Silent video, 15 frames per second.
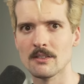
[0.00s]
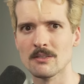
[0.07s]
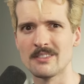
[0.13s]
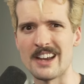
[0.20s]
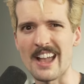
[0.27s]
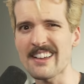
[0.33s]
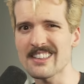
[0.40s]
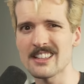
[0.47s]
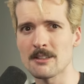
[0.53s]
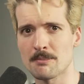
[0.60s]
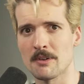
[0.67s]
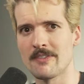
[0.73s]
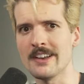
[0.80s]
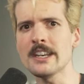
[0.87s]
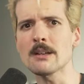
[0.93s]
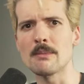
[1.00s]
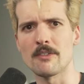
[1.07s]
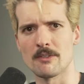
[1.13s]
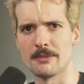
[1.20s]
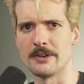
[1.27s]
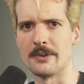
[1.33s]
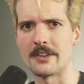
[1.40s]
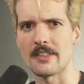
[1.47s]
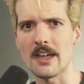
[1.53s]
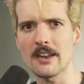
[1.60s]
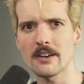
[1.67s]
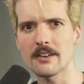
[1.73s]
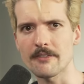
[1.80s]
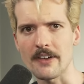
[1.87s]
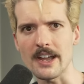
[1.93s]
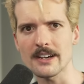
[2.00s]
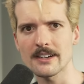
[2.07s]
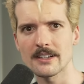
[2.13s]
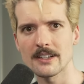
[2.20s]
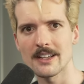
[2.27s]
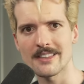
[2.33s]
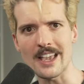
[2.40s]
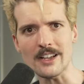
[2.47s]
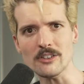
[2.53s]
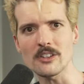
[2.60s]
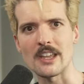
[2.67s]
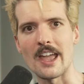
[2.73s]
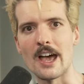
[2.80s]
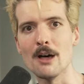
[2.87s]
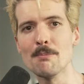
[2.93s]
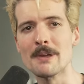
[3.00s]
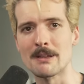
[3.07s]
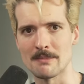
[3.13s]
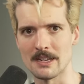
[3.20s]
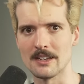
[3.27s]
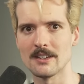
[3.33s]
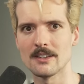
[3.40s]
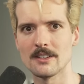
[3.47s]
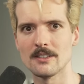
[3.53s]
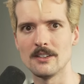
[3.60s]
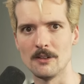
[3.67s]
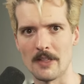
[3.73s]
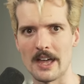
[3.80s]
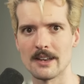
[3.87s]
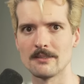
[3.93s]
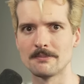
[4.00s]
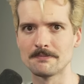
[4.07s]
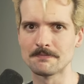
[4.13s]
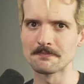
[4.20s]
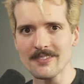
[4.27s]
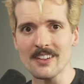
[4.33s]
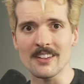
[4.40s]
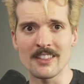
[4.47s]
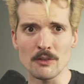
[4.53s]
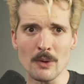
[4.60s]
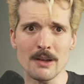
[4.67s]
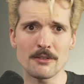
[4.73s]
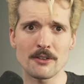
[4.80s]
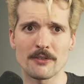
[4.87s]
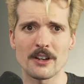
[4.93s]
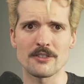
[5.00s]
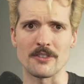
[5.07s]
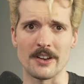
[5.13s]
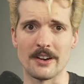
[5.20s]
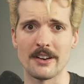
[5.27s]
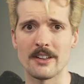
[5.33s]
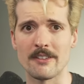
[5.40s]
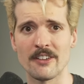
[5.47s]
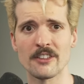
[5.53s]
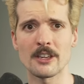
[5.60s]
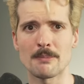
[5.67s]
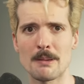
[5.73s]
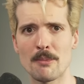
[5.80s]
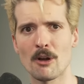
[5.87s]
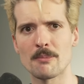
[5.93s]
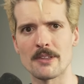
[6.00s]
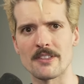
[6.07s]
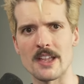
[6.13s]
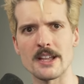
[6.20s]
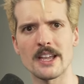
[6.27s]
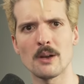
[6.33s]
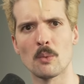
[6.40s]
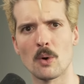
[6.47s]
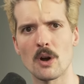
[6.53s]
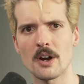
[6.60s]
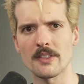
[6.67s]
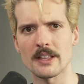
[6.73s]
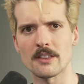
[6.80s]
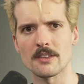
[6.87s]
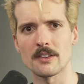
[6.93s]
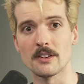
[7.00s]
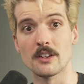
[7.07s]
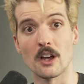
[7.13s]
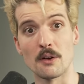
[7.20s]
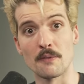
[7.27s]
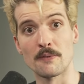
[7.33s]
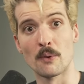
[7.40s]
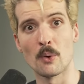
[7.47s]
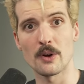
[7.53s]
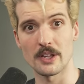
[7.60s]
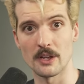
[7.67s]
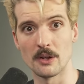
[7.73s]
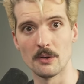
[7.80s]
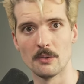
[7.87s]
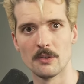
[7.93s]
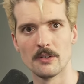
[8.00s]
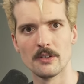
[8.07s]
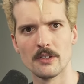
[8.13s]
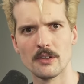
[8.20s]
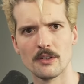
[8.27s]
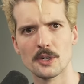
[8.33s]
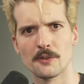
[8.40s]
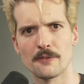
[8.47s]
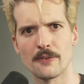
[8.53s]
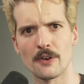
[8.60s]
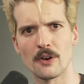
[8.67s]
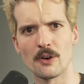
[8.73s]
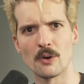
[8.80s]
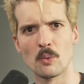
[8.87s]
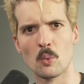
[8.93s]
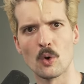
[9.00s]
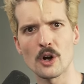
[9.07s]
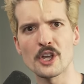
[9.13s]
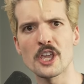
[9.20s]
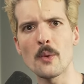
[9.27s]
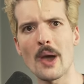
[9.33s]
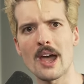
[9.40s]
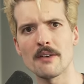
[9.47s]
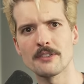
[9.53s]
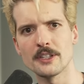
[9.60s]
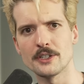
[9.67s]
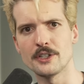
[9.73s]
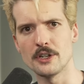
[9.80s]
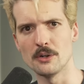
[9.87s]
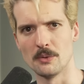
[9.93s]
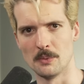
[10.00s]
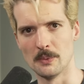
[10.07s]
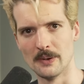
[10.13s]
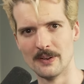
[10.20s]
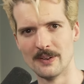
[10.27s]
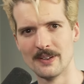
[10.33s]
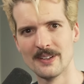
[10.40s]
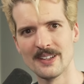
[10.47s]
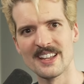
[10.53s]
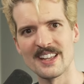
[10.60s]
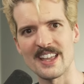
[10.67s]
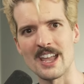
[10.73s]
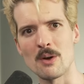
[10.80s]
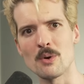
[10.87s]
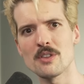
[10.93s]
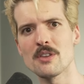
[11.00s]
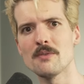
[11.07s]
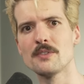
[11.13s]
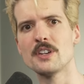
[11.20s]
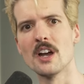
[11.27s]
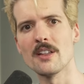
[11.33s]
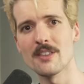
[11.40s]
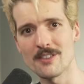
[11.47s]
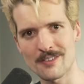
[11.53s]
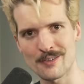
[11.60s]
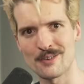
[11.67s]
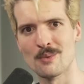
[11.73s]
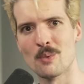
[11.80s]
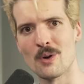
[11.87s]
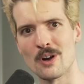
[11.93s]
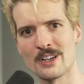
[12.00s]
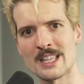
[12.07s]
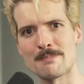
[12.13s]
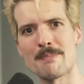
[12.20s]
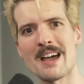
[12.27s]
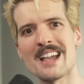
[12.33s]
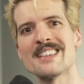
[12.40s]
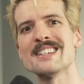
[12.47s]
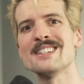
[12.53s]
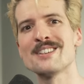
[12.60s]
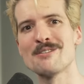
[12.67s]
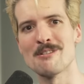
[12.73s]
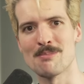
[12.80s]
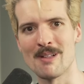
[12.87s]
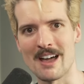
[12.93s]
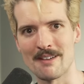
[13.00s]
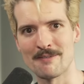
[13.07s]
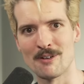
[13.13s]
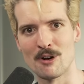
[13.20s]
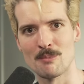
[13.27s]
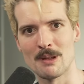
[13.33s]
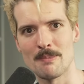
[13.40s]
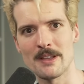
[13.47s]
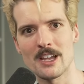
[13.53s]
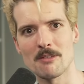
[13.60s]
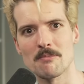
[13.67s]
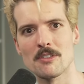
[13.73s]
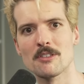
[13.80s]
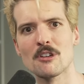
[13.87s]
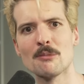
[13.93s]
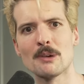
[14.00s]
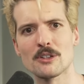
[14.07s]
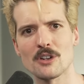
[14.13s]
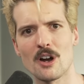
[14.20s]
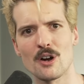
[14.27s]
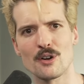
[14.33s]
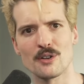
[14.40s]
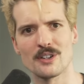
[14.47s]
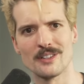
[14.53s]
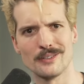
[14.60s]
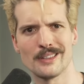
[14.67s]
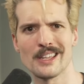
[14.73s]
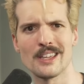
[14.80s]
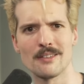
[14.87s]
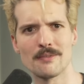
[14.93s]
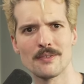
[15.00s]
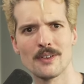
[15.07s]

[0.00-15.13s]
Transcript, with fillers: Next isn't preventing me from doing that. In fact, it's actually helping me do that. And this is why I'm so frustrated. It feels like people are mistaking work that's done for you for work you have to do. And once you've done certain work that buys into a platform, it becomes so much harder to leave.